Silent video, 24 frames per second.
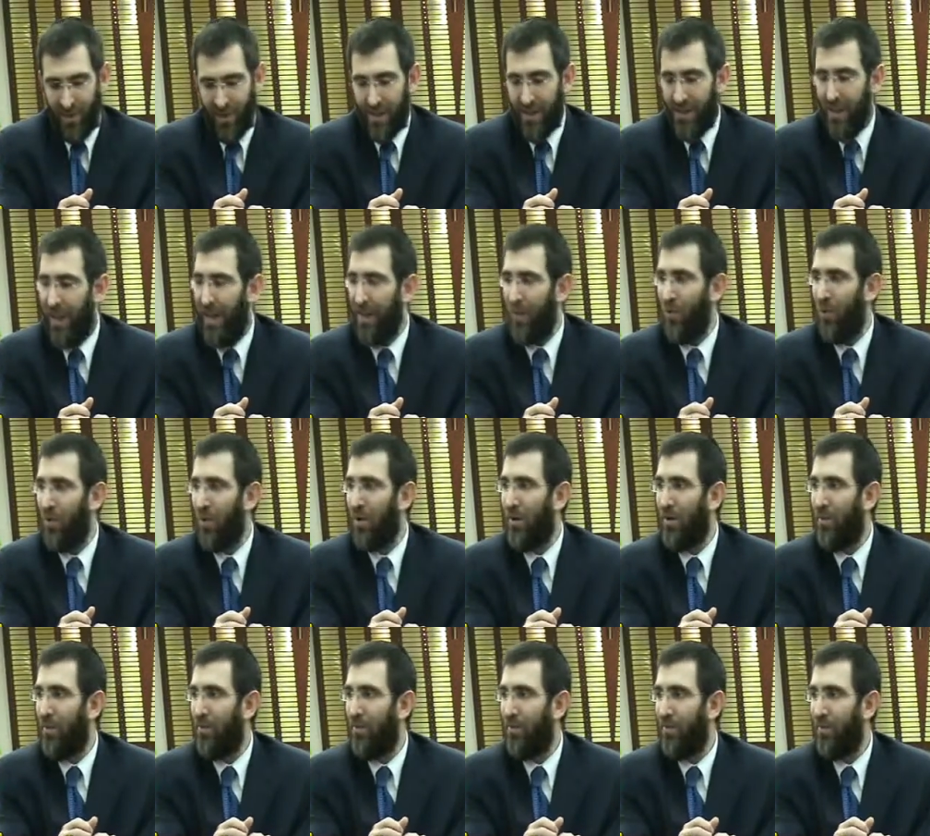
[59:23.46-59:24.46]
It takes a lot of
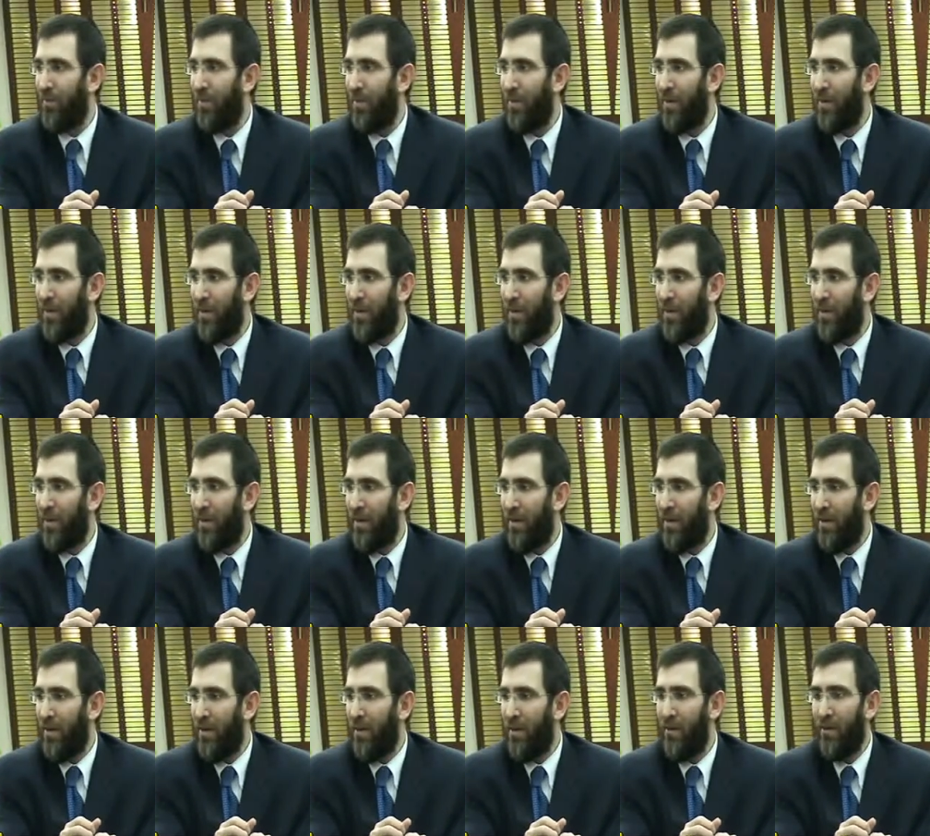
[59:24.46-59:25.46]
work.
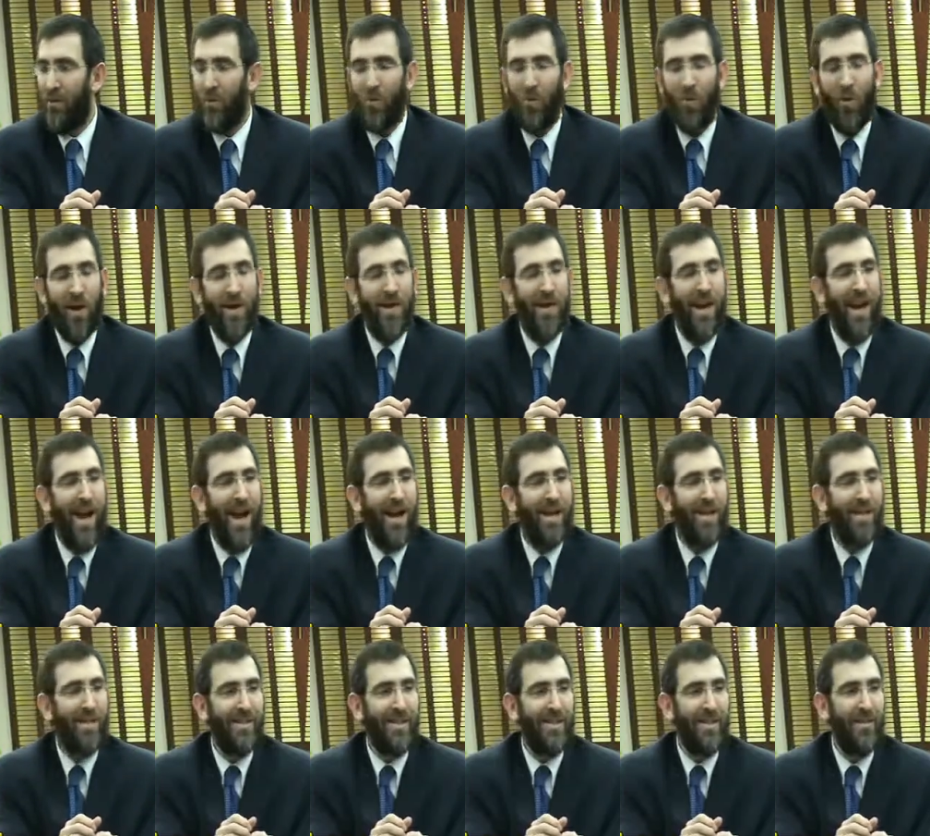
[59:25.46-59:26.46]
The way to
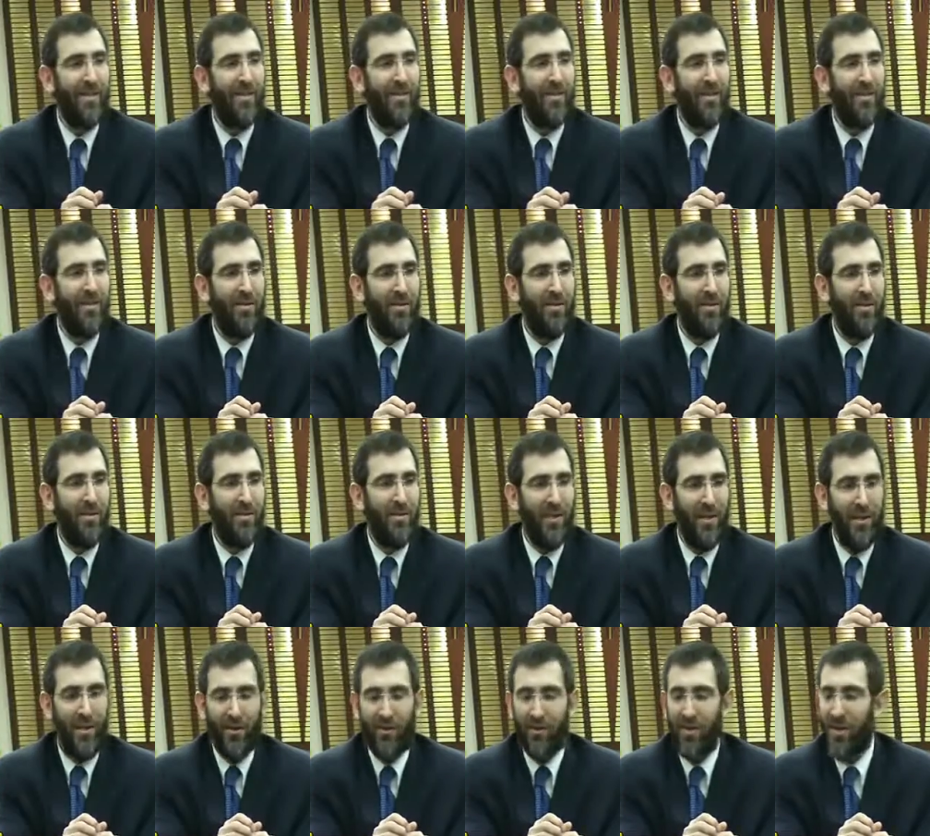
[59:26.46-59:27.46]
access
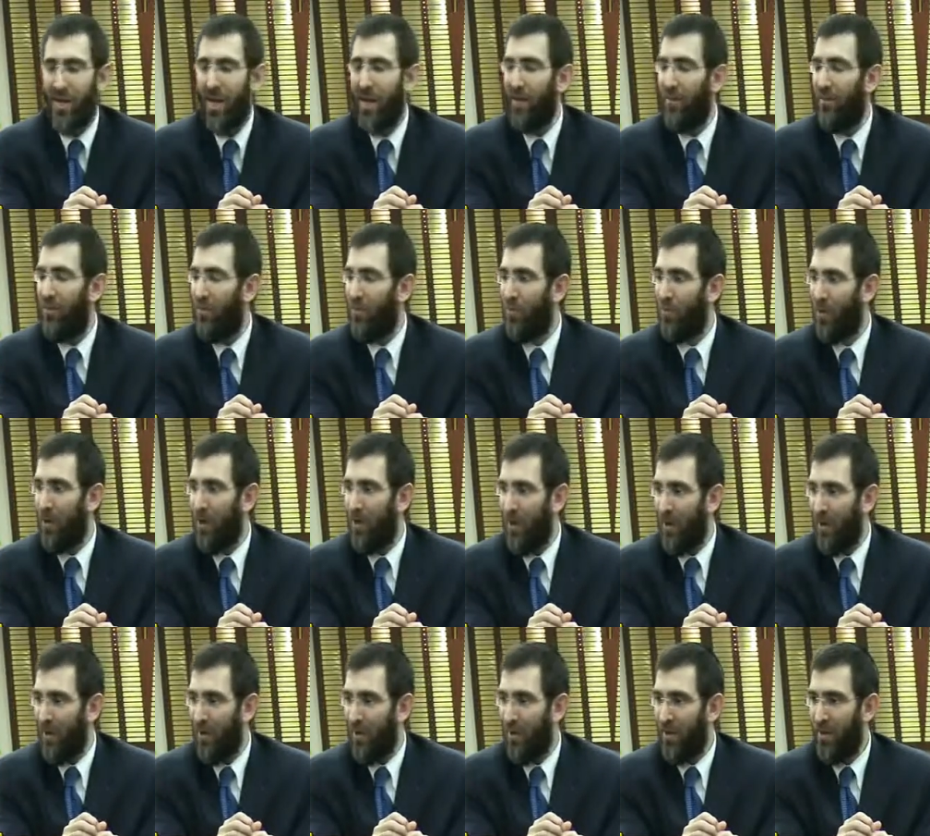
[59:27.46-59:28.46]
the inner side of who we
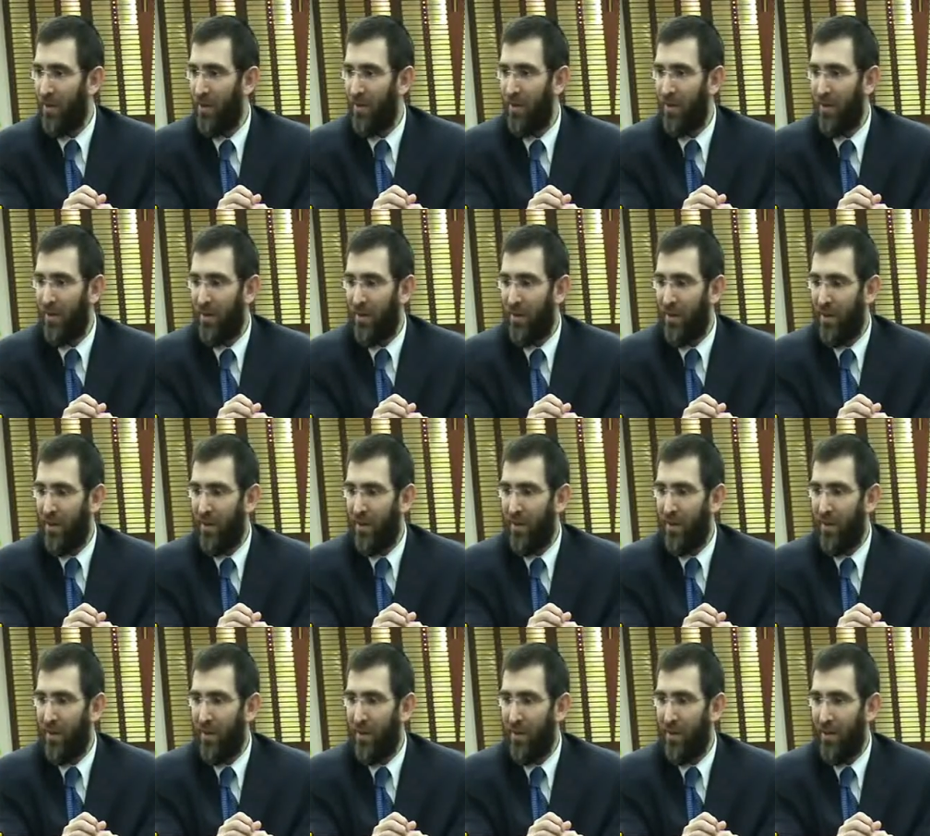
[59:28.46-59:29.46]
are
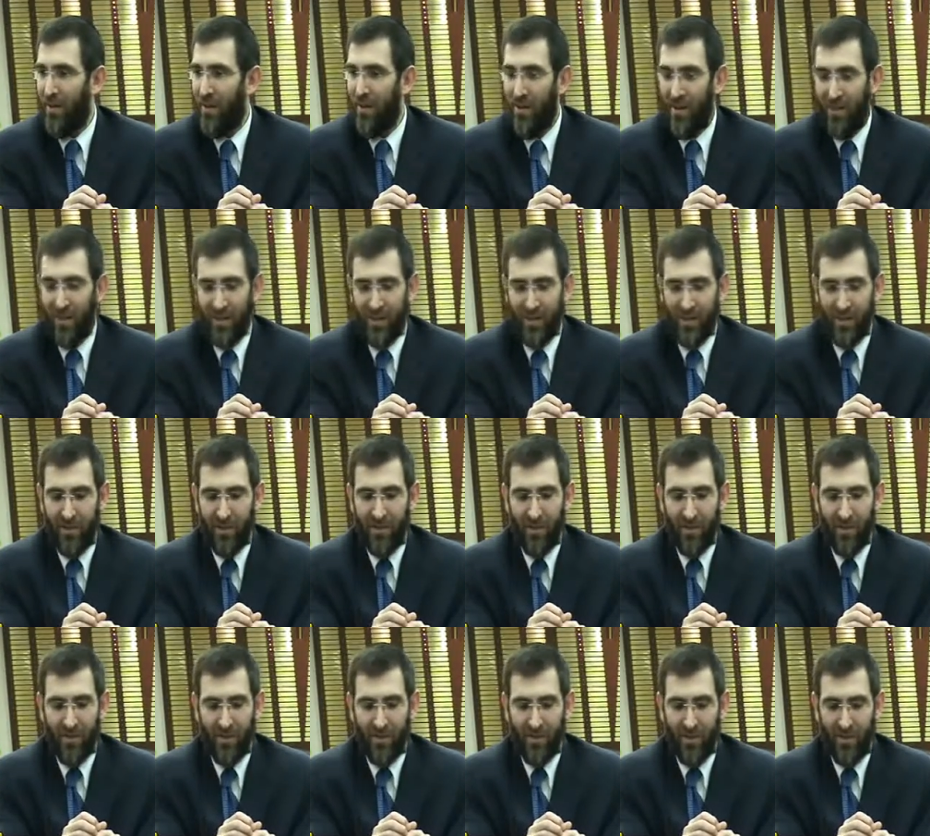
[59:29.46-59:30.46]
is
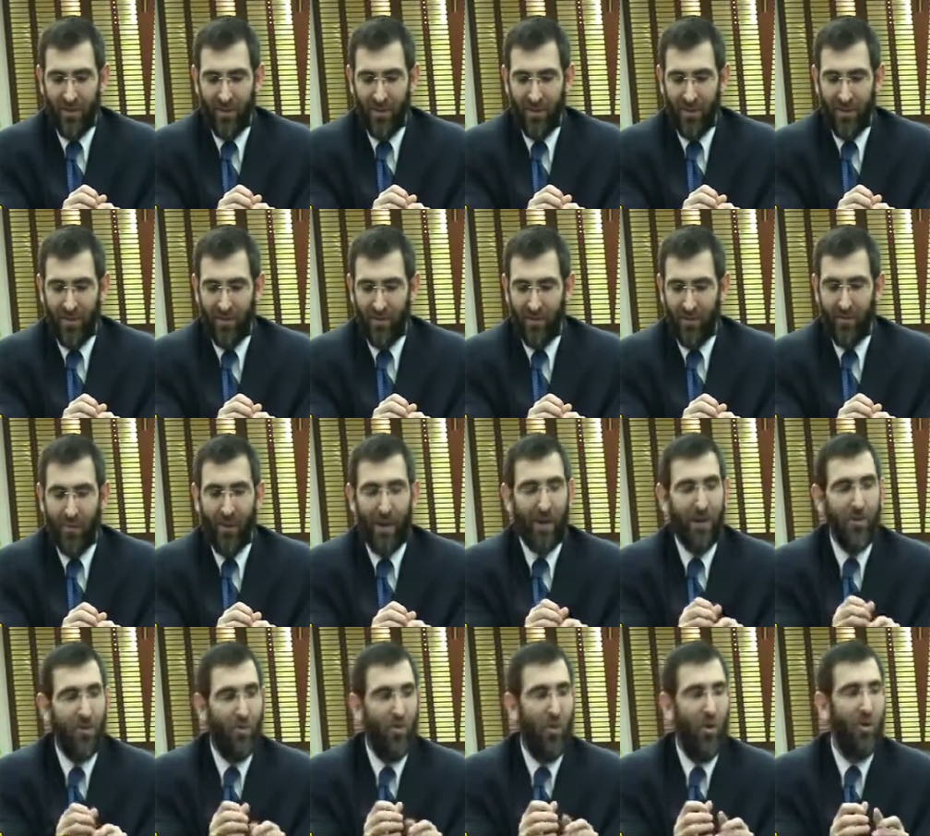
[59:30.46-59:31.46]

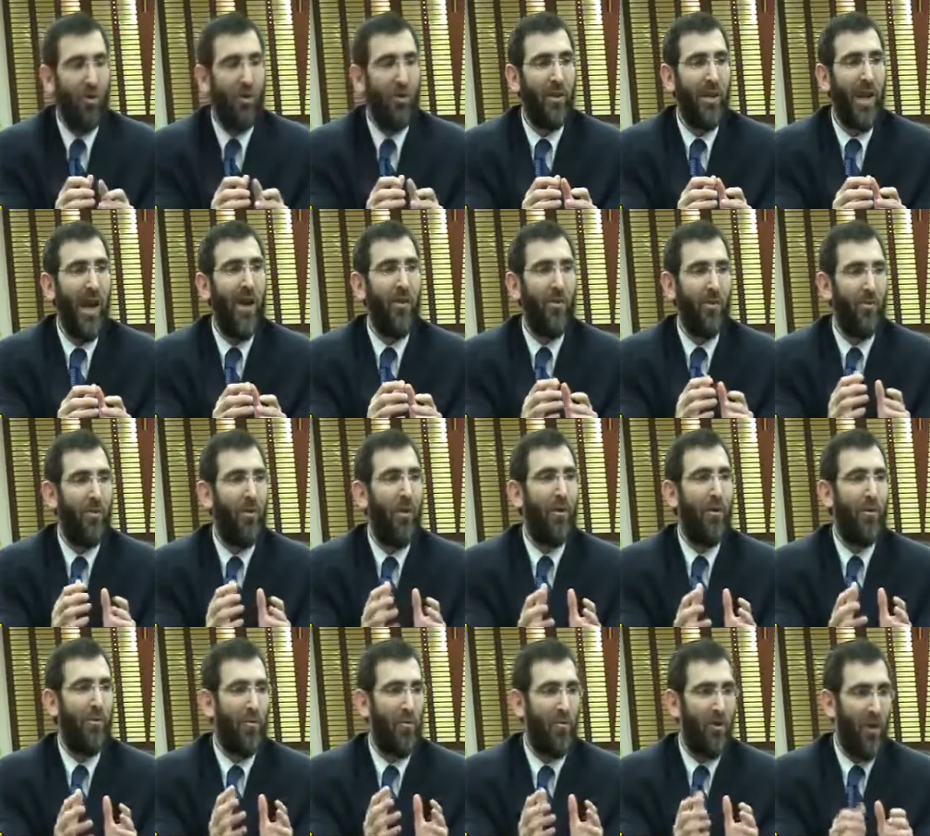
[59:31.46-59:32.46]
by controlling the outer
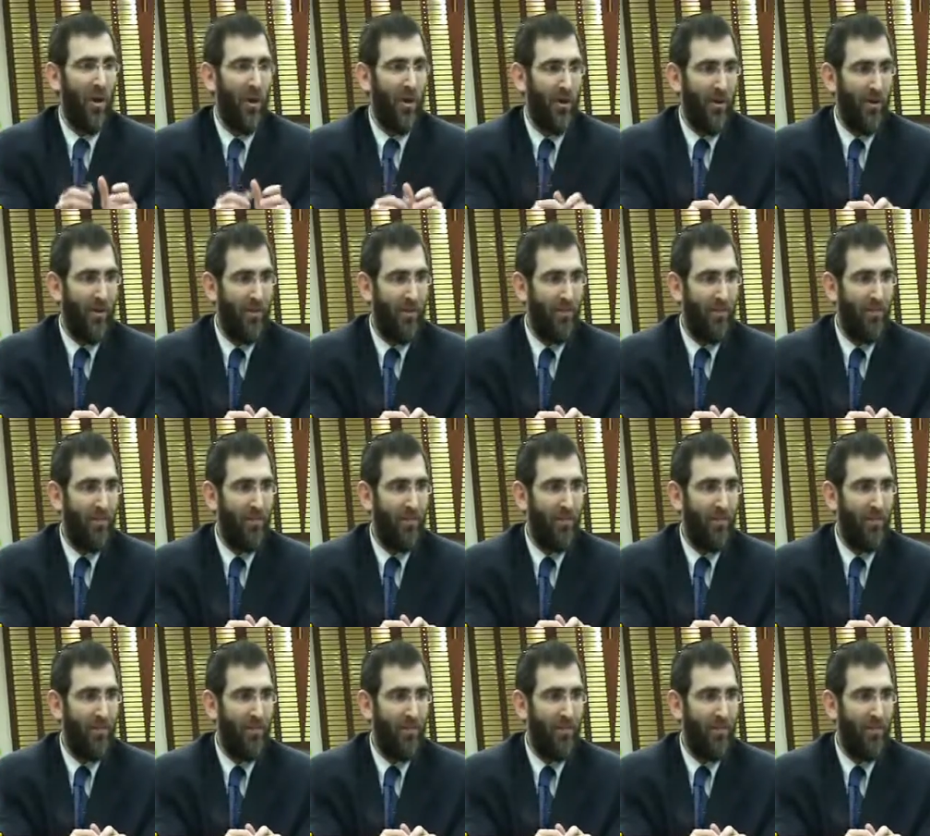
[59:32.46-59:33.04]
part of who we are.